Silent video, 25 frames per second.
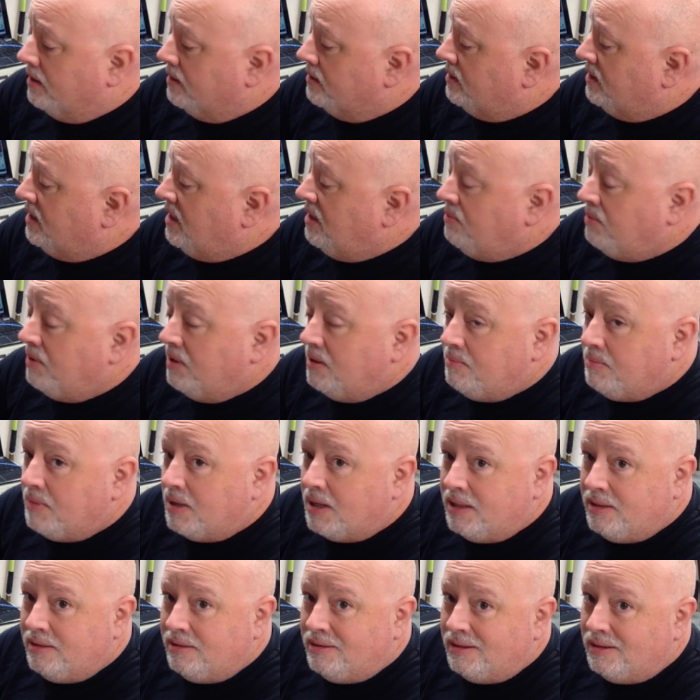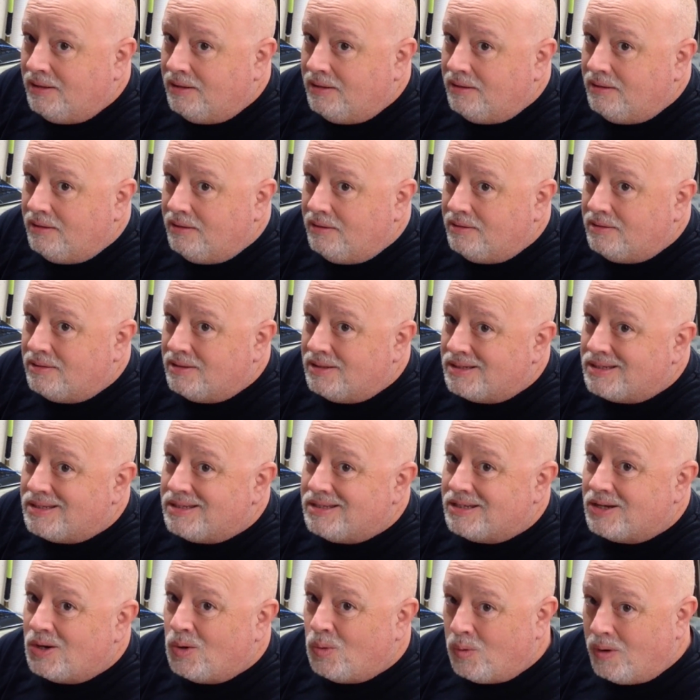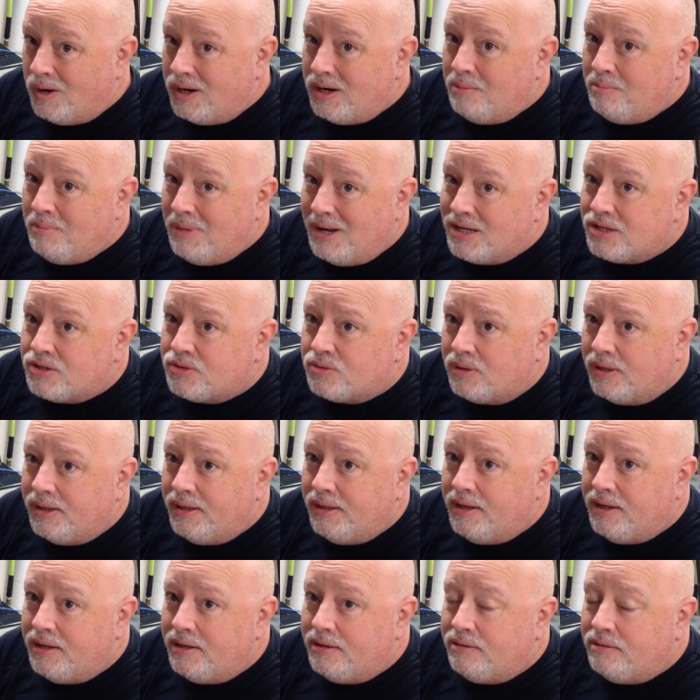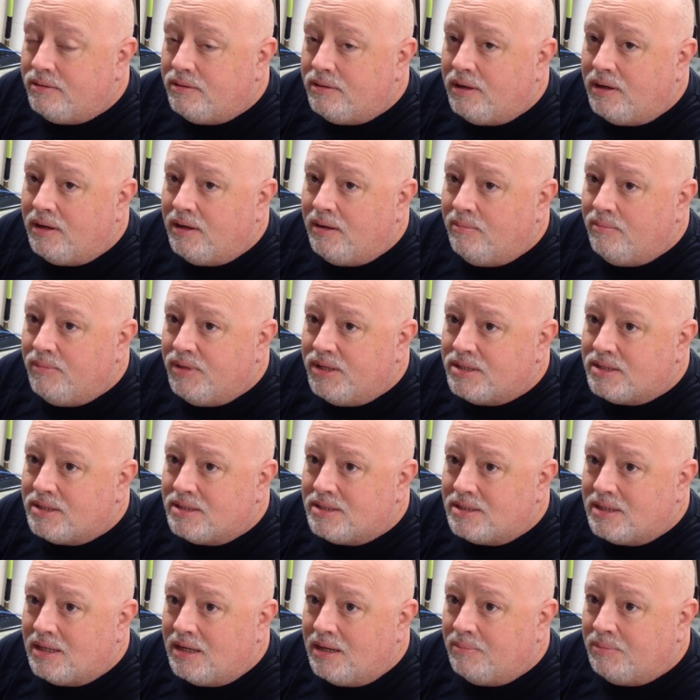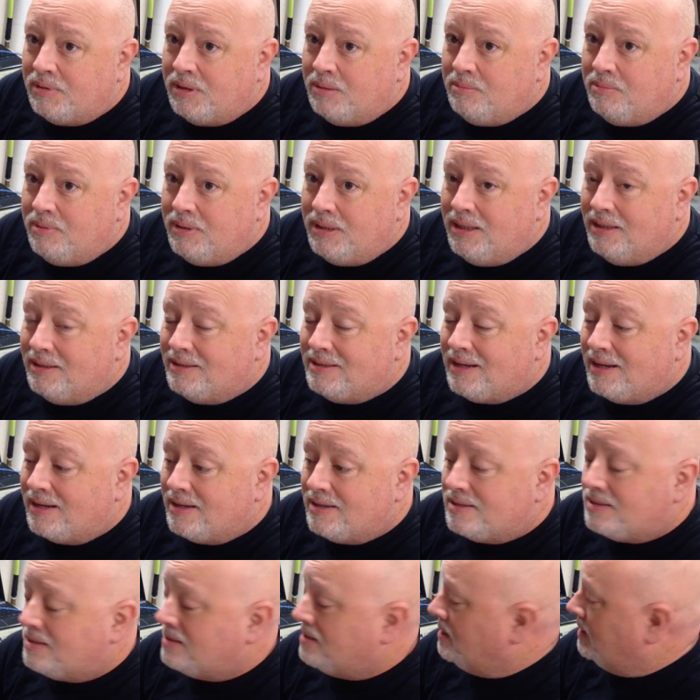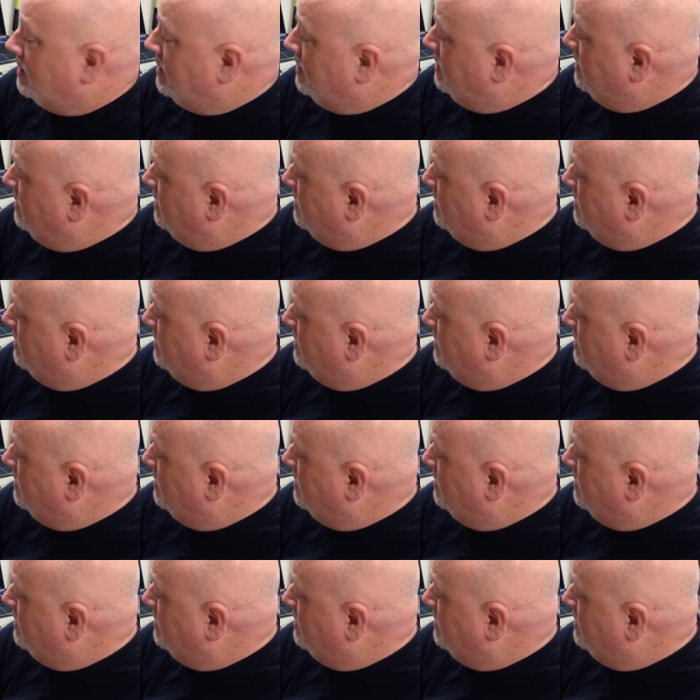Keeping in mind that this is quite a mess right now. This is set up to be a test, and